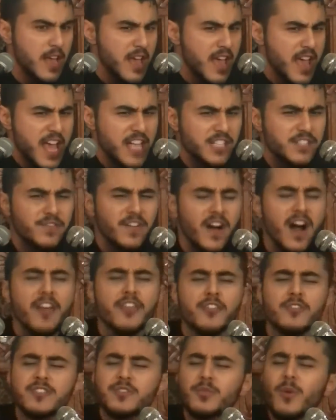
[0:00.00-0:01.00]
his
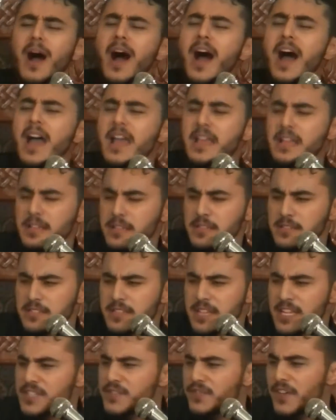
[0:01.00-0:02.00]
father is wise,
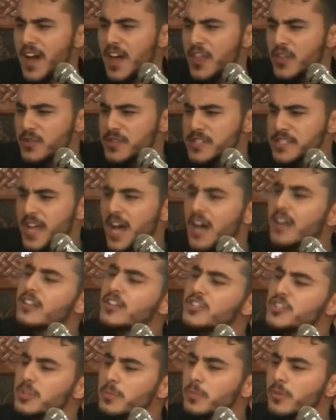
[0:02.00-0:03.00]
his father is
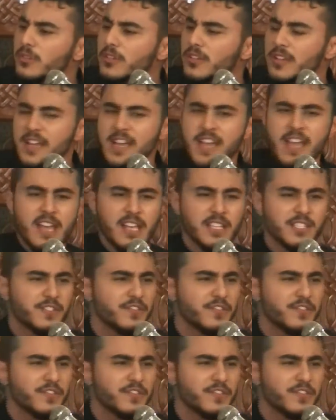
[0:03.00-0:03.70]
knowledgeable, his